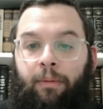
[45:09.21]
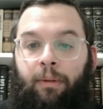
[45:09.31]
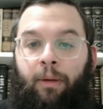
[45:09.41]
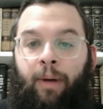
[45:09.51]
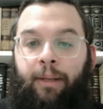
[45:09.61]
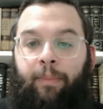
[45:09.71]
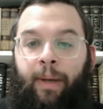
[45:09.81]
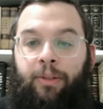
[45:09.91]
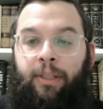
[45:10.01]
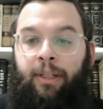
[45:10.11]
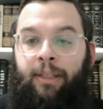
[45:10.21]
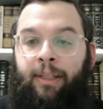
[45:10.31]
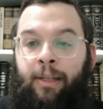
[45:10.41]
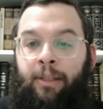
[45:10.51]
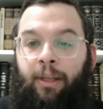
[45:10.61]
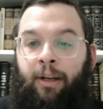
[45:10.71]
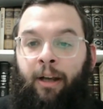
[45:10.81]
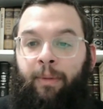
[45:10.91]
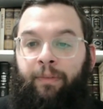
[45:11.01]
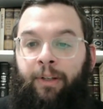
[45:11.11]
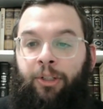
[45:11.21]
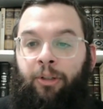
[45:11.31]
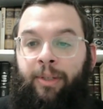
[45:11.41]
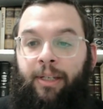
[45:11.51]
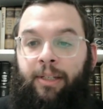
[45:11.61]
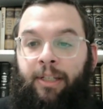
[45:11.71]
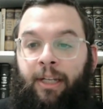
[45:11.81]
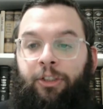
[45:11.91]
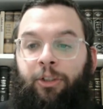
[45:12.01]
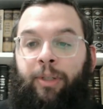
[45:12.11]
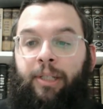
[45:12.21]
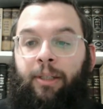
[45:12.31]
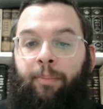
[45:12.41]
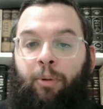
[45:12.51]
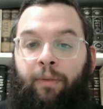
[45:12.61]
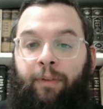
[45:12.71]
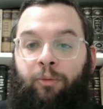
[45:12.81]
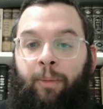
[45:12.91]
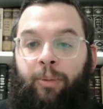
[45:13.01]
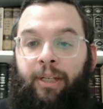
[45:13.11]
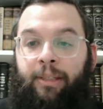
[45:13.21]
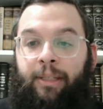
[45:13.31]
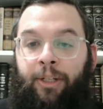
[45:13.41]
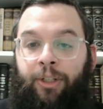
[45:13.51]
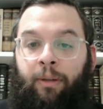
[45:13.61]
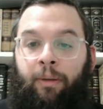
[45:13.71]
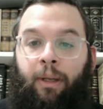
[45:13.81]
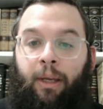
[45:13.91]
They write, Mendelssohn contends that the common feature is a sensuously perfect representation.